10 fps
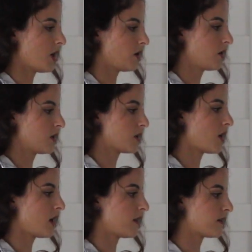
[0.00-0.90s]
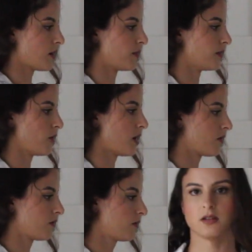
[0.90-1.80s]
yeah, you can tie this up as
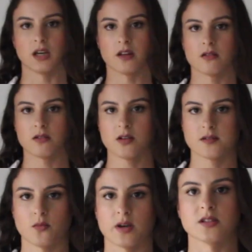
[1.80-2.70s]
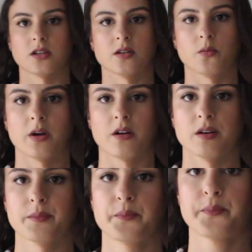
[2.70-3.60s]
well. Yeah, there are loads of ways that you can wear it.